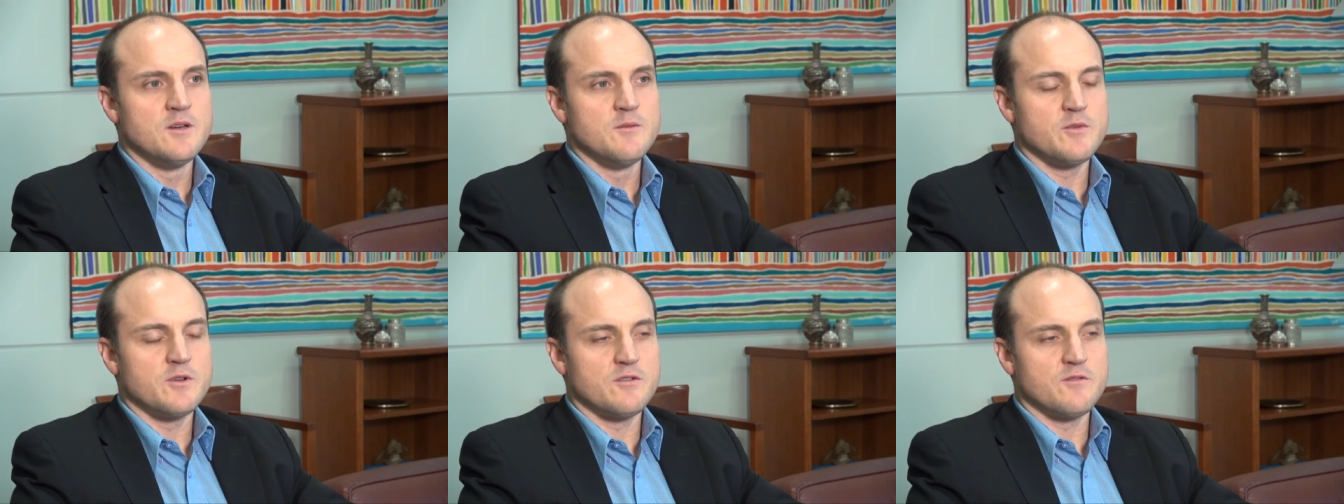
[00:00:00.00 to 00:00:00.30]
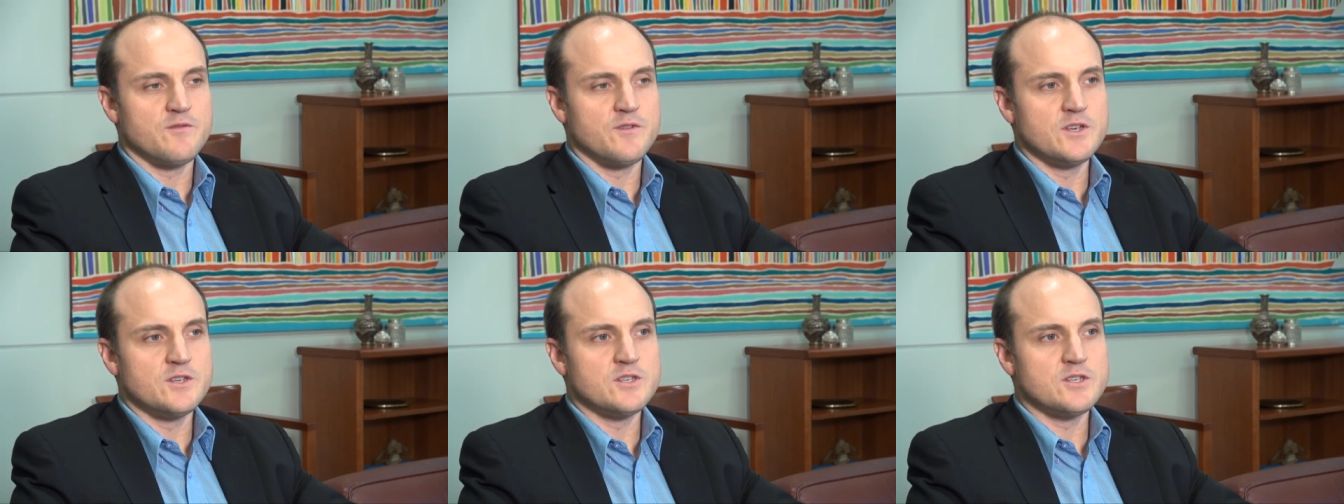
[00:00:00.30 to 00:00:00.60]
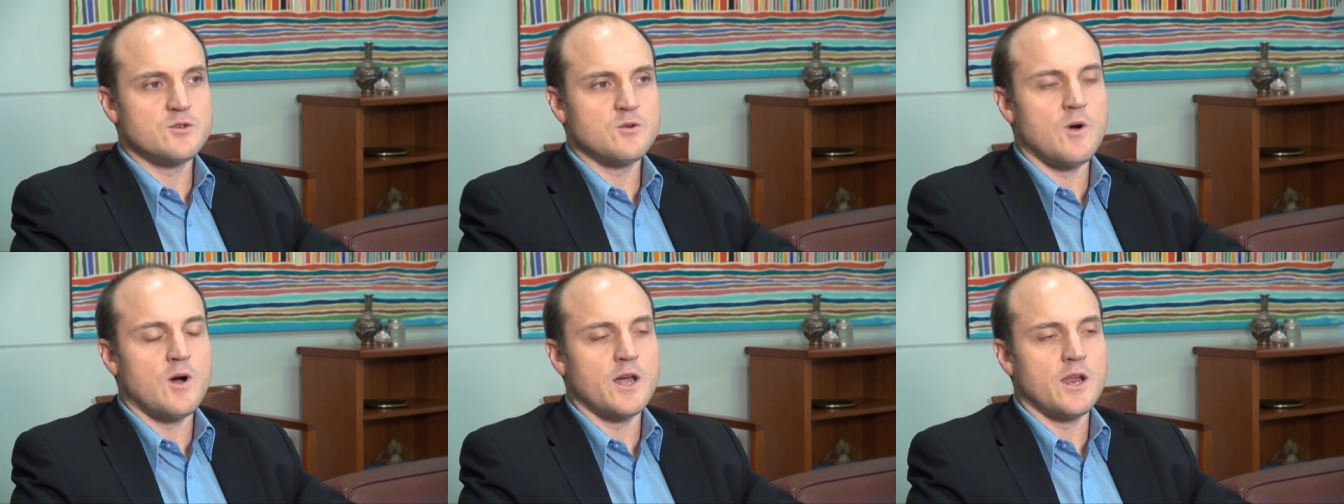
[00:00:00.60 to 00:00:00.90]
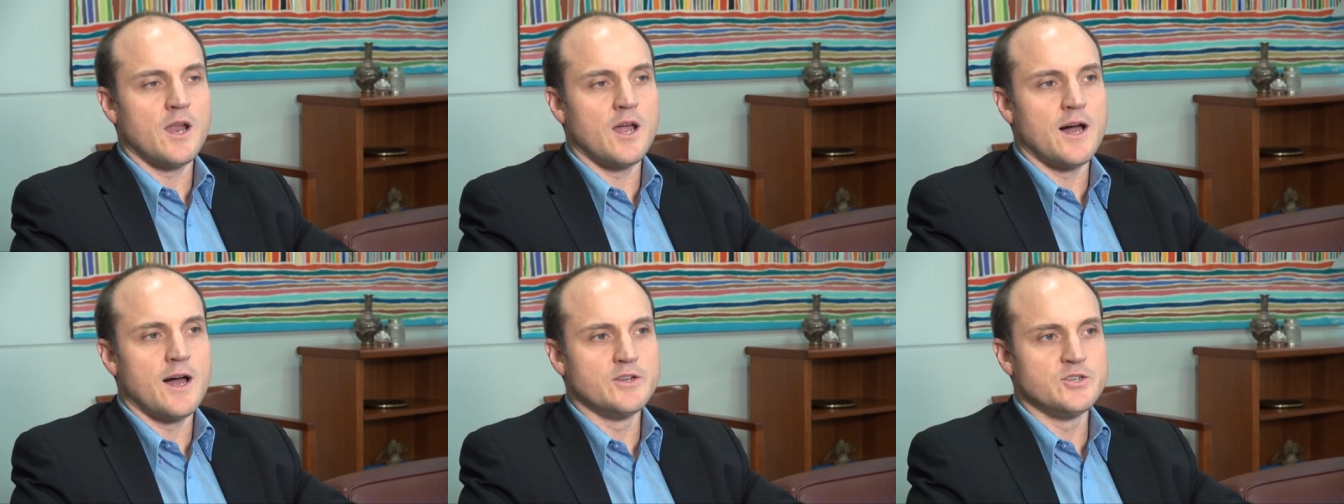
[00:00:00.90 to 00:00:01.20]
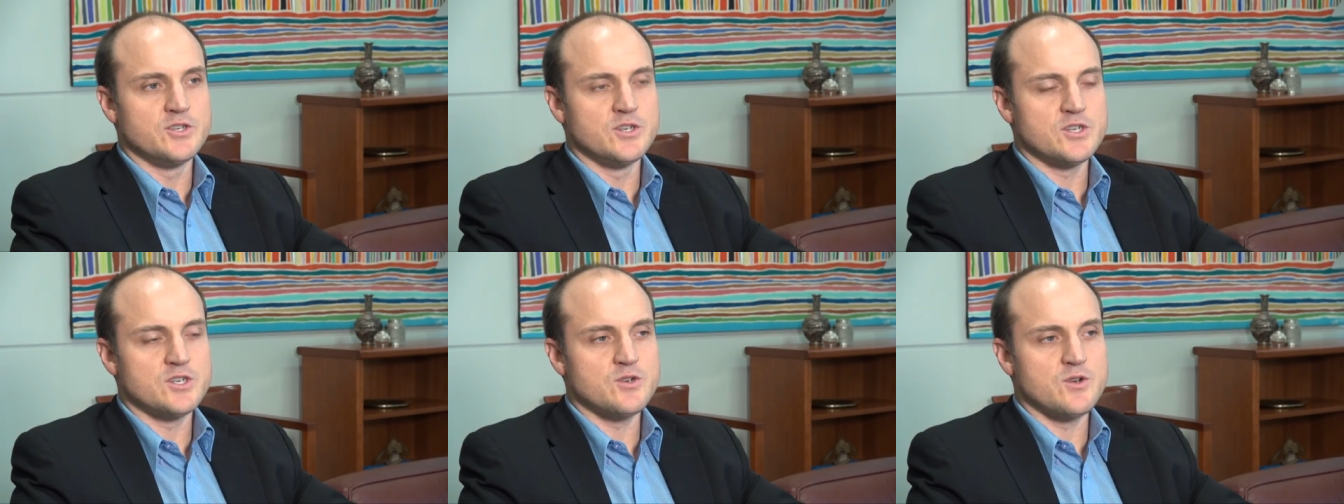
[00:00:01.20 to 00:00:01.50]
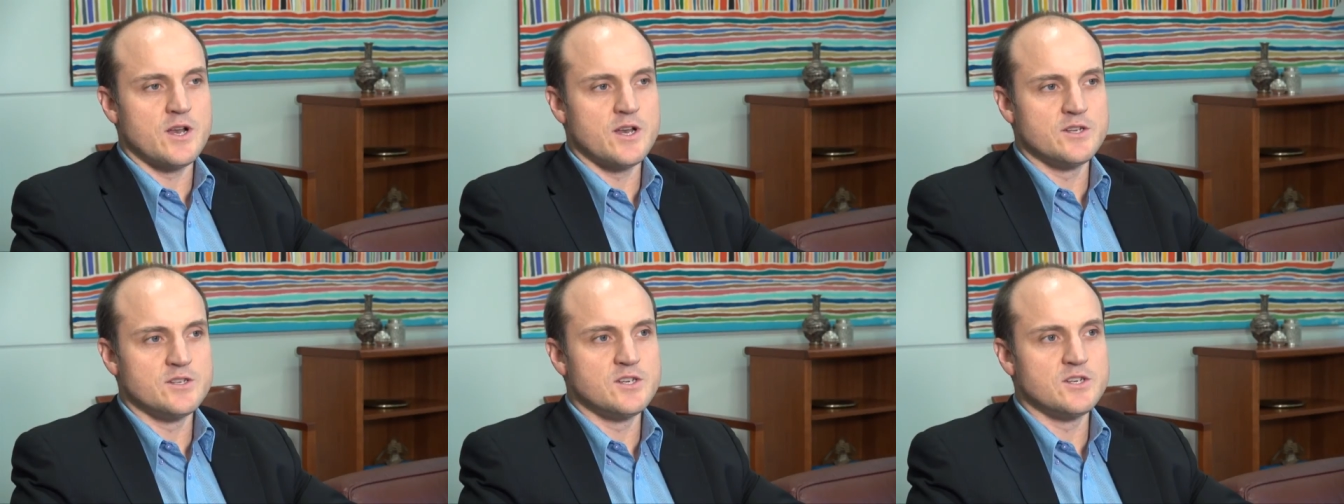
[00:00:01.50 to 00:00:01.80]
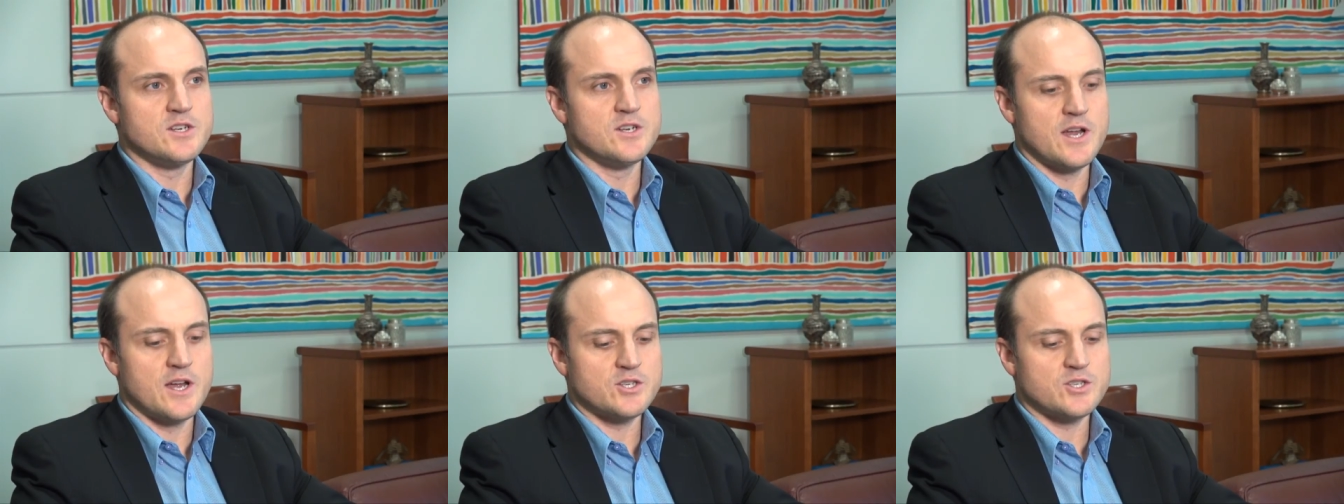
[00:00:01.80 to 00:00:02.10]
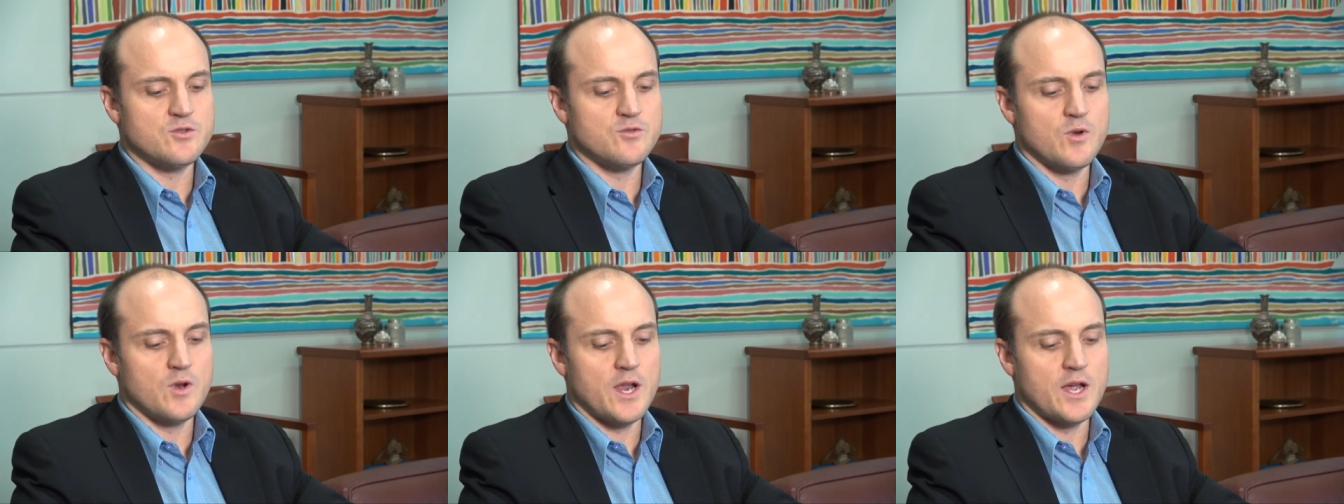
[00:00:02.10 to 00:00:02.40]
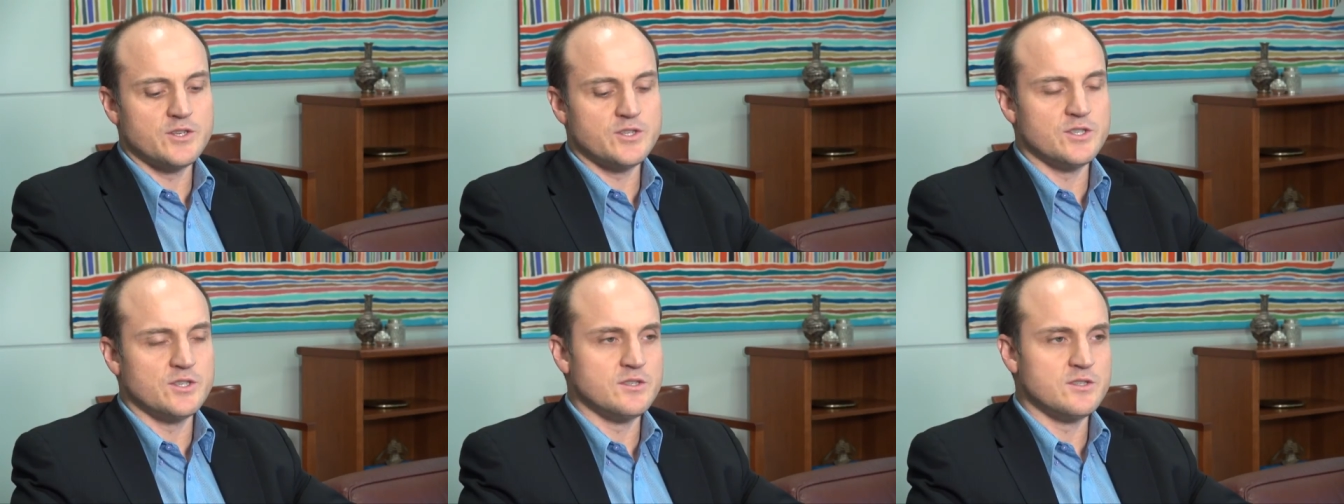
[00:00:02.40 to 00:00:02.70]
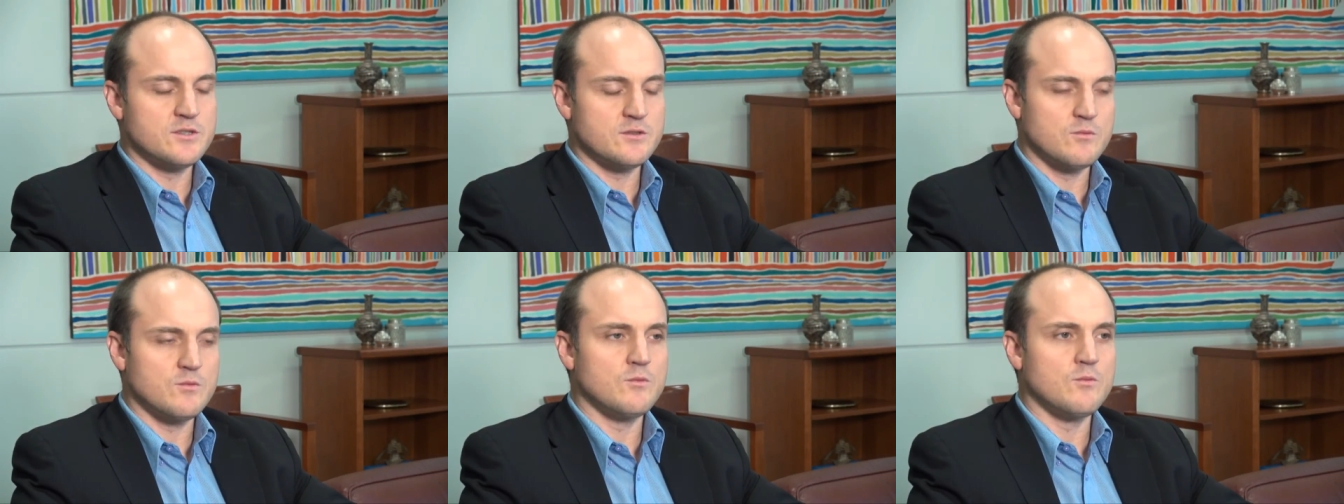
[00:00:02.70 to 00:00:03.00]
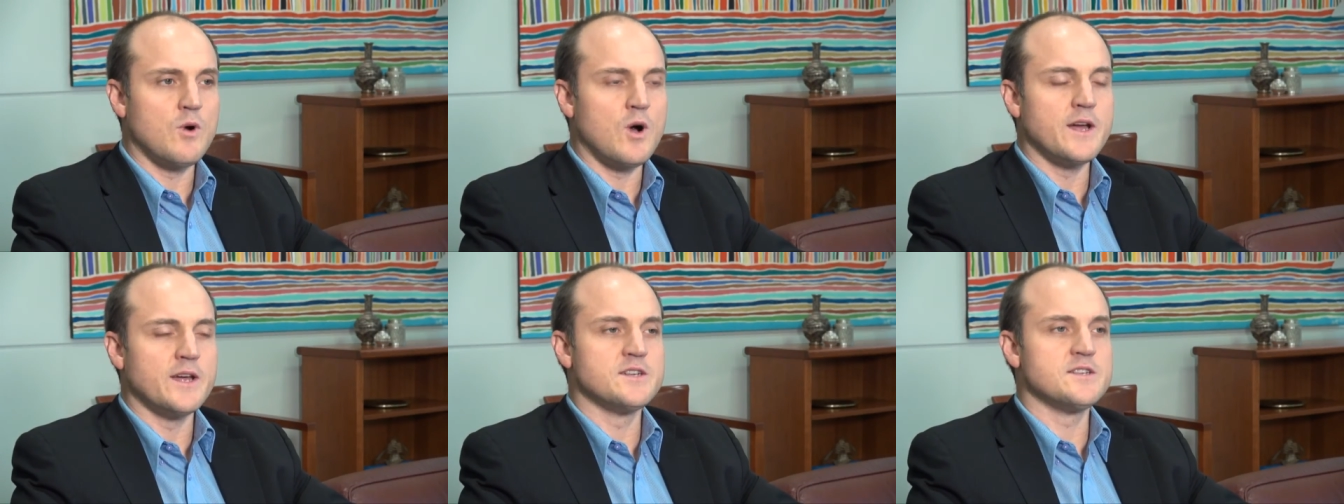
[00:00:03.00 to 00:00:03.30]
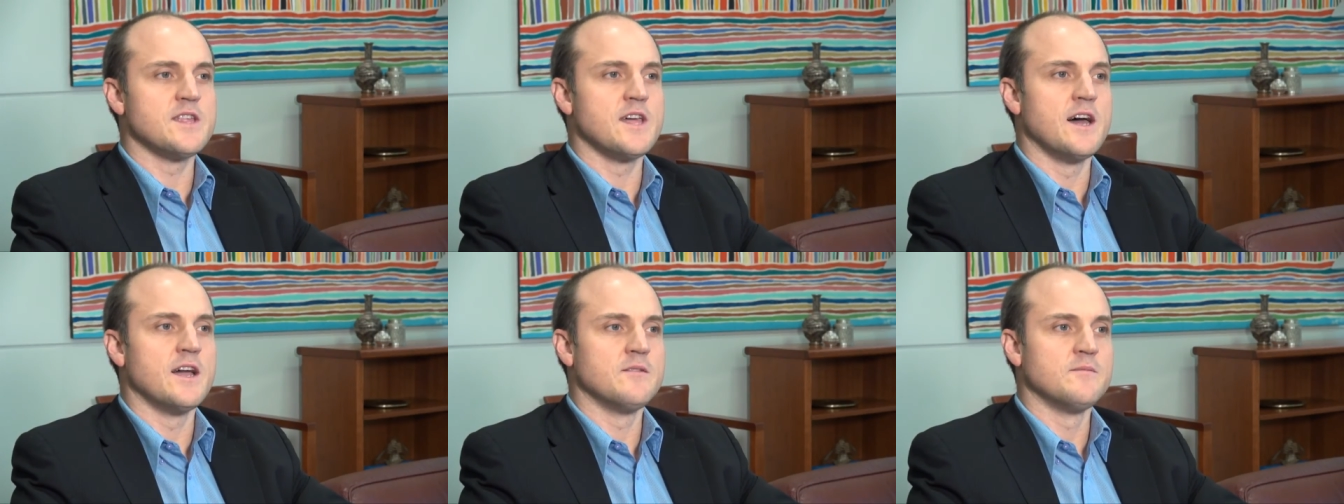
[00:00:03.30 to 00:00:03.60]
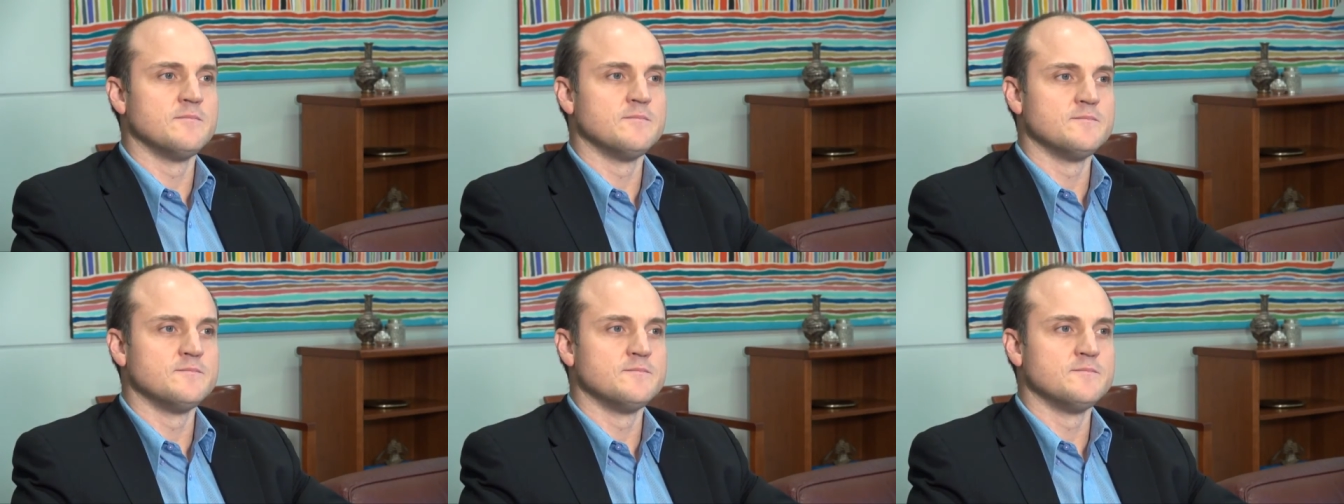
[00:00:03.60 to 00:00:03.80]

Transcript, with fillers: but it features quite large in Australia's international relations. Why is that?